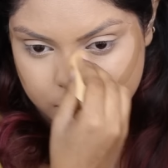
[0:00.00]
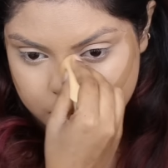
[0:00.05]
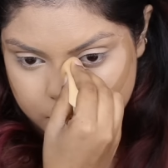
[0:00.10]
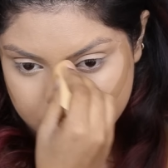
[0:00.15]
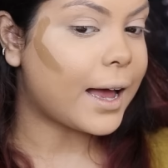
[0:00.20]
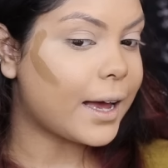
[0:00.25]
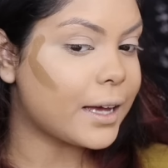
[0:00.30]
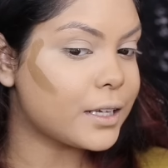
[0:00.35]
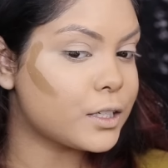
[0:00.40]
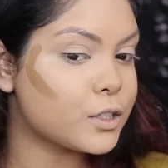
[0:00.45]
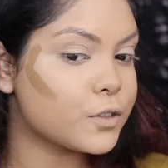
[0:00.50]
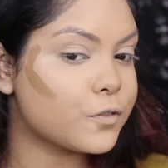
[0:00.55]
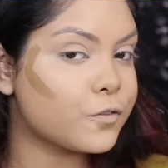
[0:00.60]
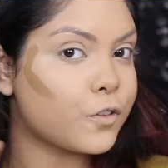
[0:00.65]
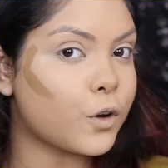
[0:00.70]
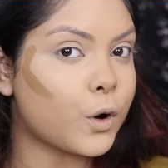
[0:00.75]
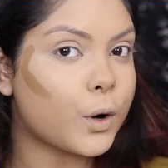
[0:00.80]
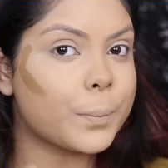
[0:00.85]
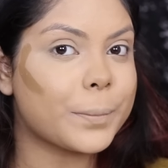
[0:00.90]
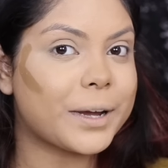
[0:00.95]
And
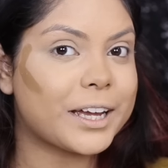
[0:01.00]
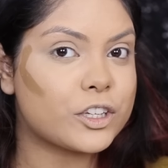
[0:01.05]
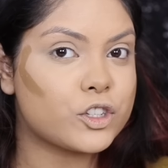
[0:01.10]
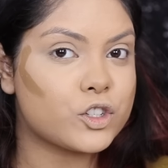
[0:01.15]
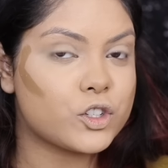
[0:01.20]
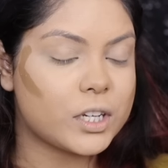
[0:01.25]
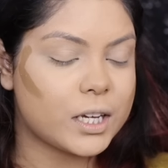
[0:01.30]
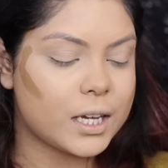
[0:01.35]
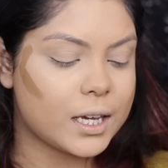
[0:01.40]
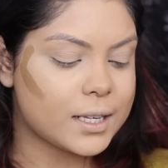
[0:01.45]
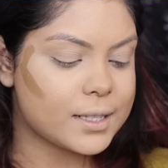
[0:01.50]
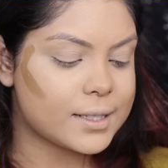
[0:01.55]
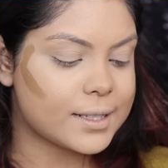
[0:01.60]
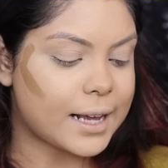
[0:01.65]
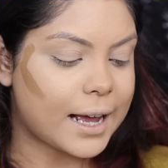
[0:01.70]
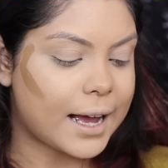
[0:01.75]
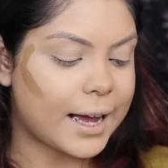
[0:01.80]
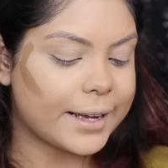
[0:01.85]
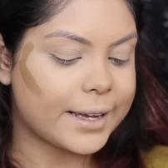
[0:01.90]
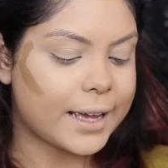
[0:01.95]
for my cheeks,
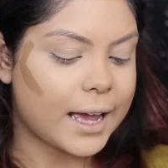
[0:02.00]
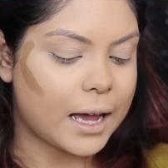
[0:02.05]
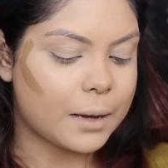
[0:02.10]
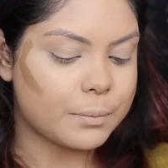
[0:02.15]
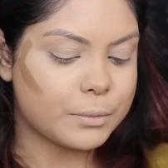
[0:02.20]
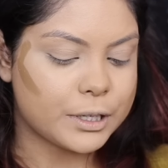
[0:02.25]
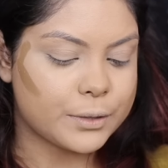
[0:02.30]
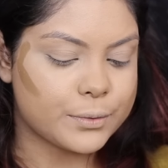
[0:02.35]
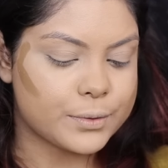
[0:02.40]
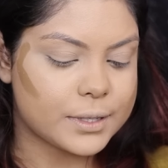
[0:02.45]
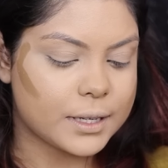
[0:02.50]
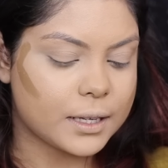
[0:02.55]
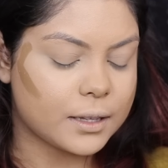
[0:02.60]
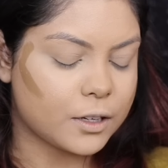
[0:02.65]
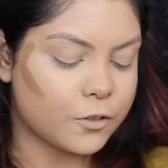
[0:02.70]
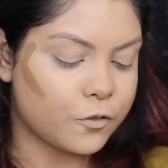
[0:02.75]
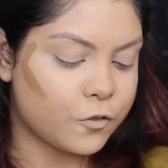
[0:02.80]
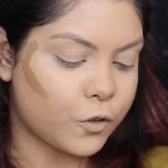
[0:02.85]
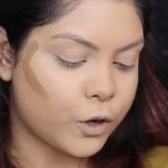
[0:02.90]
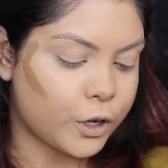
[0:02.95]
I am using
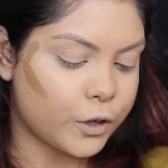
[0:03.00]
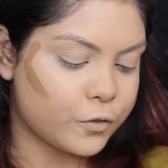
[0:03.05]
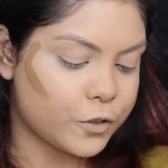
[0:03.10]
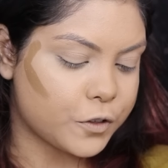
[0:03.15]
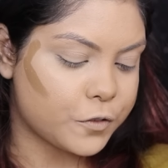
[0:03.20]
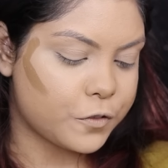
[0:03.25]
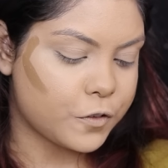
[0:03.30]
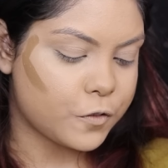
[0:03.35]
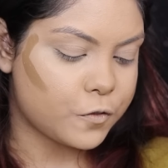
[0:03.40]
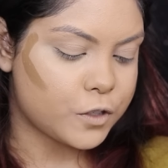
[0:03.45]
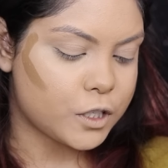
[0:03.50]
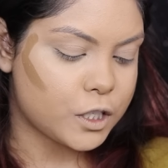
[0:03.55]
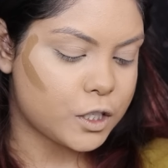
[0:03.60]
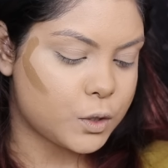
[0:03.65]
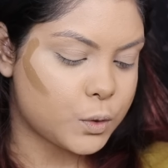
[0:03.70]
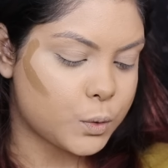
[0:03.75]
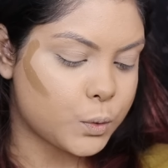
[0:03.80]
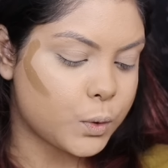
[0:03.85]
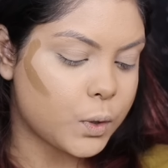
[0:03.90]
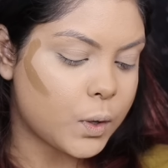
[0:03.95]
the Forever
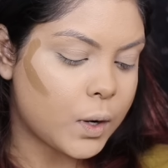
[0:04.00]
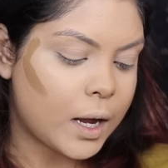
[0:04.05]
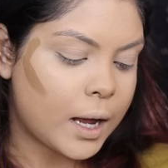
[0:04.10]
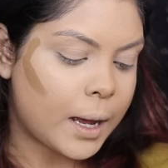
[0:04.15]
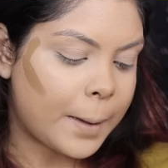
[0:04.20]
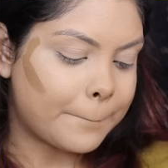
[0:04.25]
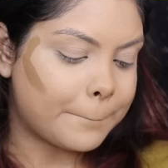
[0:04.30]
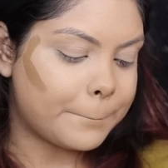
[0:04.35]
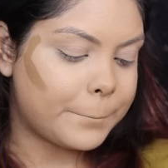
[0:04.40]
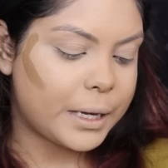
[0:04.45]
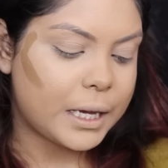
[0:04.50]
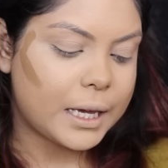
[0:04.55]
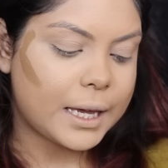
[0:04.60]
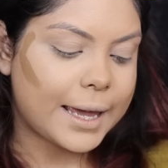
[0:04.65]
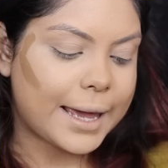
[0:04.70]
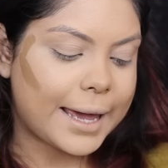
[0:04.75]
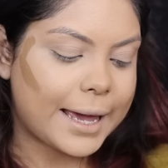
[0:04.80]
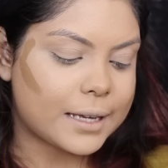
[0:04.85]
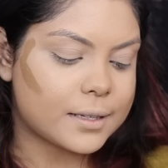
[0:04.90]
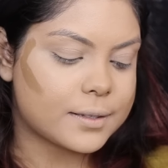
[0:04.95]
52
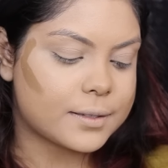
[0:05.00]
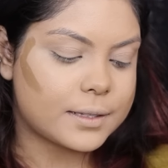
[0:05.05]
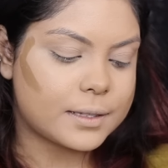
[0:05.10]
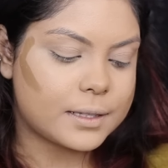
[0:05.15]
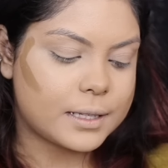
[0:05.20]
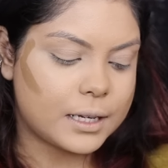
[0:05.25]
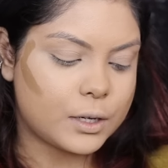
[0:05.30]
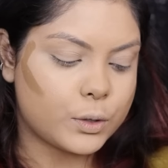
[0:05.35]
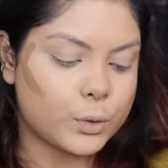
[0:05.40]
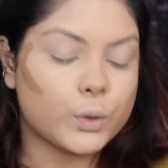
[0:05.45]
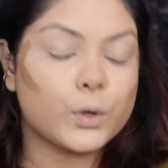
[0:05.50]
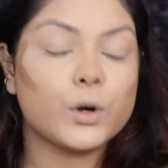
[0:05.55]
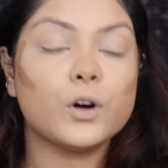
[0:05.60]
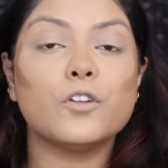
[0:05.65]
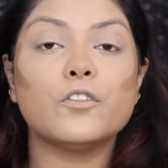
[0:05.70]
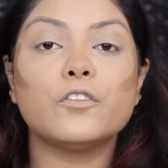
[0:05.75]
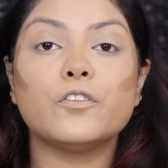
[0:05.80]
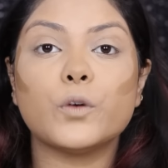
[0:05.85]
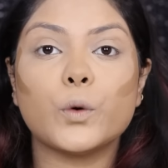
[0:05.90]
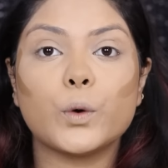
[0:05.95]

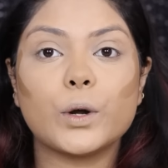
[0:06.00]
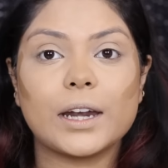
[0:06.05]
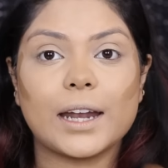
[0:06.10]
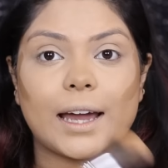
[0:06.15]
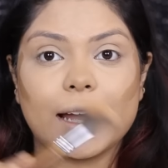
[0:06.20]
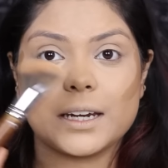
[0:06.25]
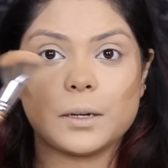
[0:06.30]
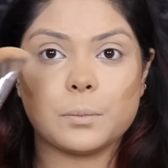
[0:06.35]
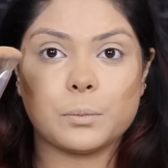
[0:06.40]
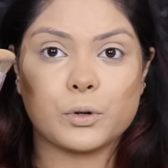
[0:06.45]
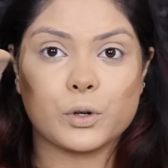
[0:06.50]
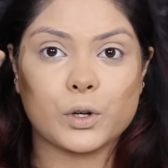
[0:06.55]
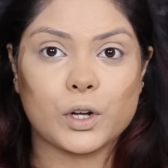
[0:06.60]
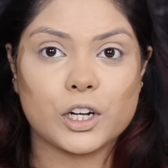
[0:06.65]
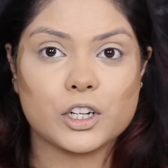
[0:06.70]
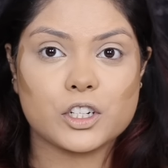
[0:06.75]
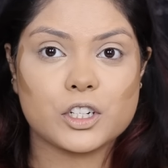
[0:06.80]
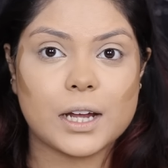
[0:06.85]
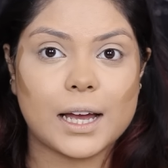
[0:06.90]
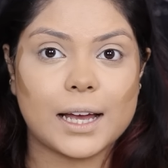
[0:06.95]
PX049
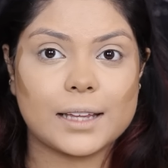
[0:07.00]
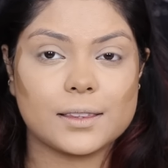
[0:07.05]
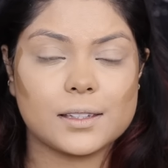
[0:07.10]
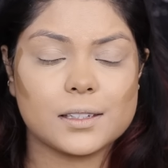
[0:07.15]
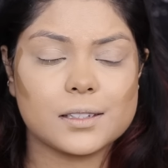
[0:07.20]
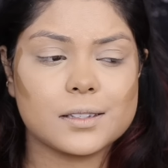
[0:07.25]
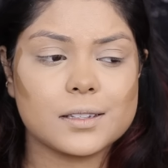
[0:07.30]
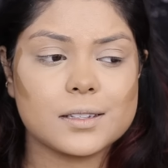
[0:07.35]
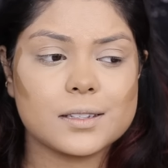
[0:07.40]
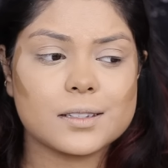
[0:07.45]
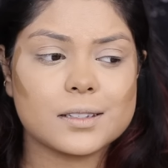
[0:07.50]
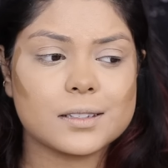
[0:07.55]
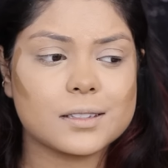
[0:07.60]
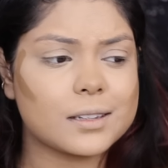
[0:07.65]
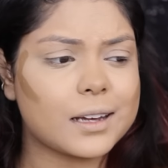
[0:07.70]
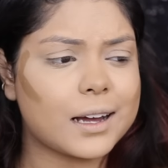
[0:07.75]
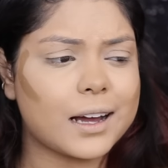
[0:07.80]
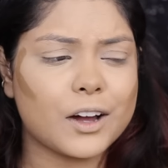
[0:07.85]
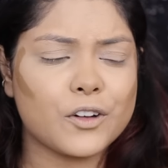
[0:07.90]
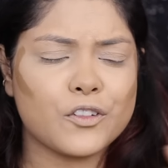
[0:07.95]
brush, and this is
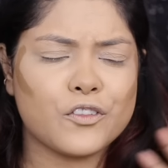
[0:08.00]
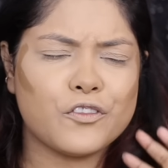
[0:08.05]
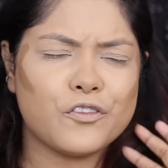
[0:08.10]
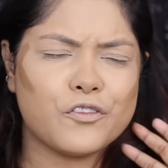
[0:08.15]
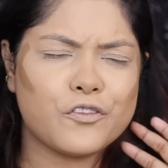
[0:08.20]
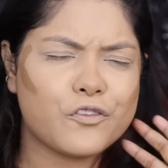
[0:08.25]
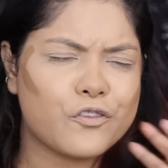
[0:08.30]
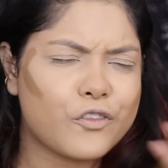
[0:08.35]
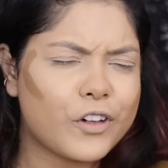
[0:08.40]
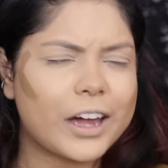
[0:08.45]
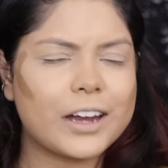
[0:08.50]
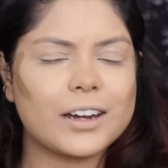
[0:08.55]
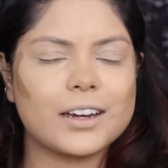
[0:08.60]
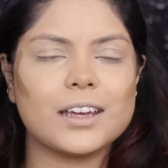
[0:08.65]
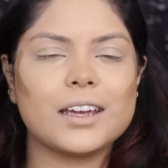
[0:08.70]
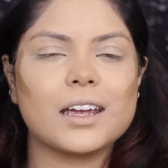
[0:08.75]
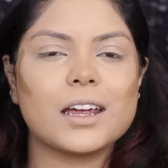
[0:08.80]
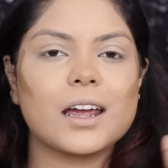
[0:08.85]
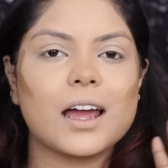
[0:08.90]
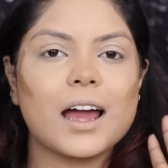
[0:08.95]
a
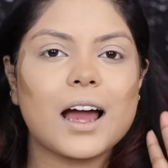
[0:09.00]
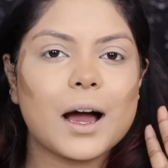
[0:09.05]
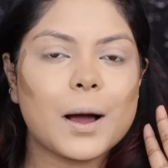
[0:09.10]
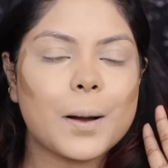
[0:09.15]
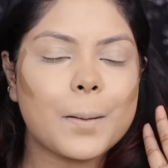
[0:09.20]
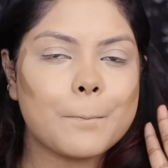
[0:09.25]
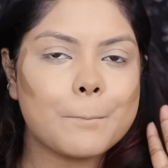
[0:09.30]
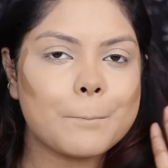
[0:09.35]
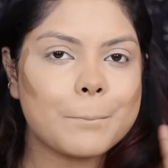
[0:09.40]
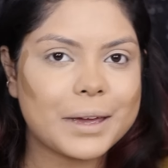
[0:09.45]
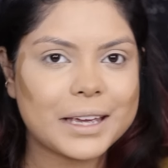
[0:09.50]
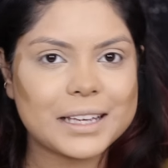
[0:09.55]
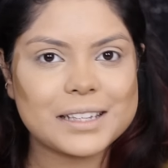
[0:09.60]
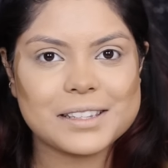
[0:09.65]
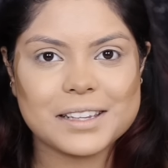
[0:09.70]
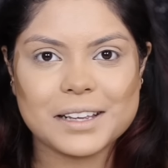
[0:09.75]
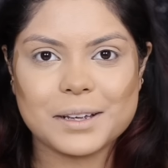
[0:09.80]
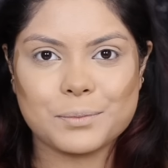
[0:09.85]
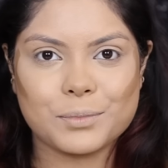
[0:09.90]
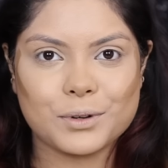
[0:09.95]
very
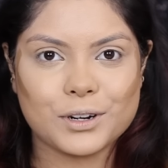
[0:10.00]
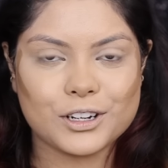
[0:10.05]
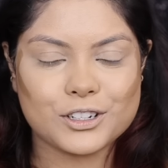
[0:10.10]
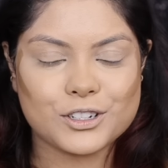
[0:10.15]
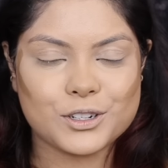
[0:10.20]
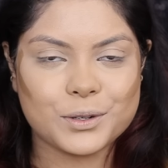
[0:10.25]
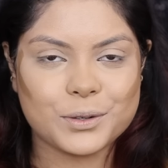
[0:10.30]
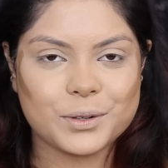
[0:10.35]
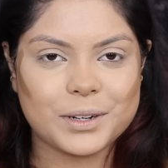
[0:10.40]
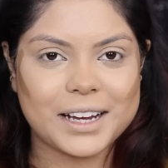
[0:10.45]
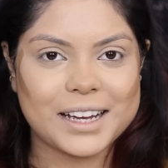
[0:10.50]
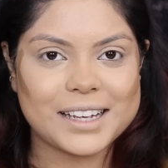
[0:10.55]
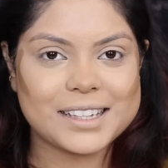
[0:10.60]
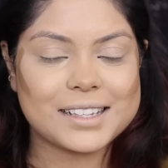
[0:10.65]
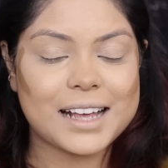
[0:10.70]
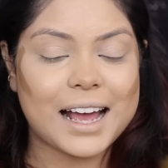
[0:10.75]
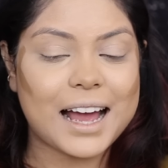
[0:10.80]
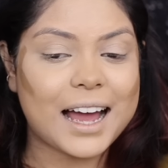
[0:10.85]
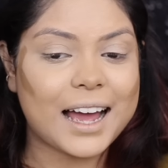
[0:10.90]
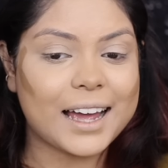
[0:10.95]
amazing brush, you
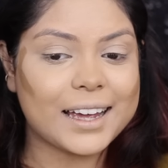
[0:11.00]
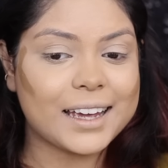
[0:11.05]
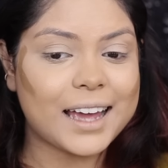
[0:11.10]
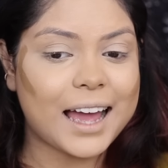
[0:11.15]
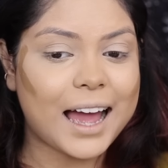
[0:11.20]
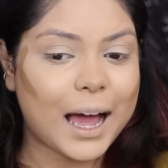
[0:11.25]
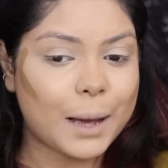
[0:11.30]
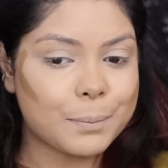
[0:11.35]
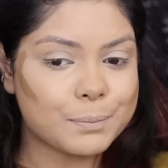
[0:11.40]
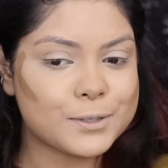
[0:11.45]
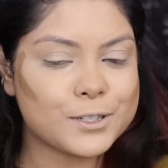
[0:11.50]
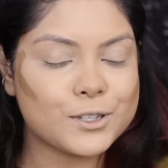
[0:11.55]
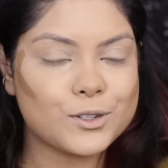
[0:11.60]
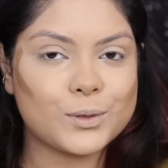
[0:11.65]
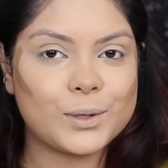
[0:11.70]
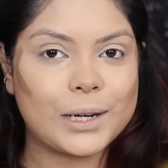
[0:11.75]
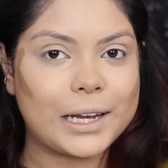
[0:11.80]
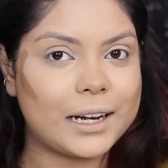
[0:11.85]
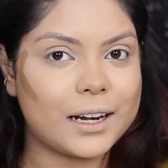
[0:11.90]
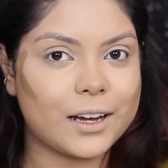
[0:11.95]
guys. I
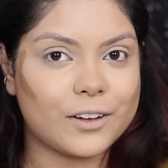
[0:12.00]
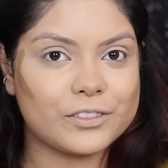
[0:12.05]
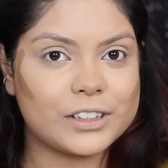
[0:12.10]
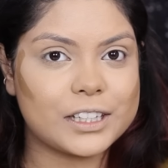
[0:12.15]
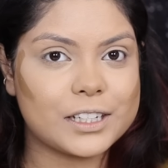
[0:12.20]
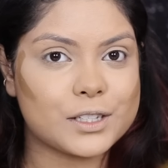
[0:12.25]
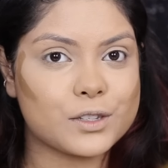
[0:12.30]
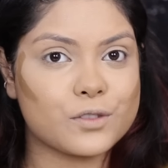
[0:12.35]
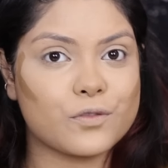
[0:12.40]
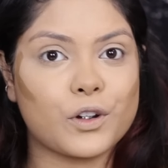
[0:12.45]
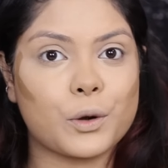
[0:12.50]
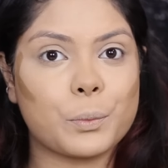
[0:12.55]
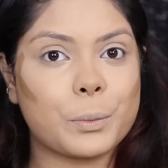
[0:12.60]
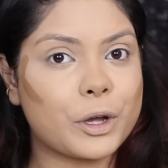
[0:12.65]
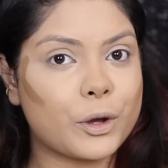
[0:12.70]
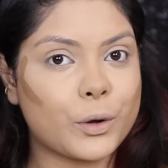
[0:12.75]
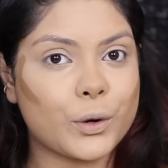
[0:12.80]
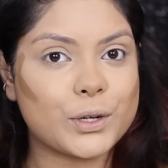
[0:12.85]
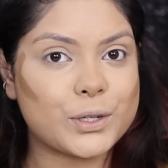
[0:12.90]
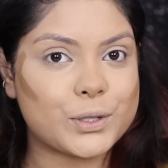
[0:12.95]
absolutely love this for
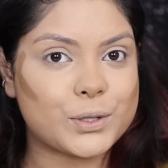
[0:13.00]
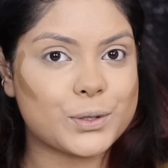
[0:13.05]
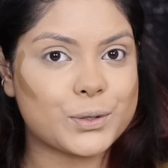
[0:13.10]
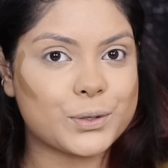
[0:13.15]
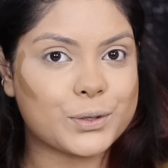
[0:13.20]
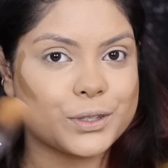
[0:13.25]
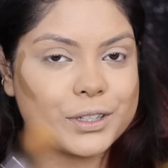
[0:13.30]
my contour.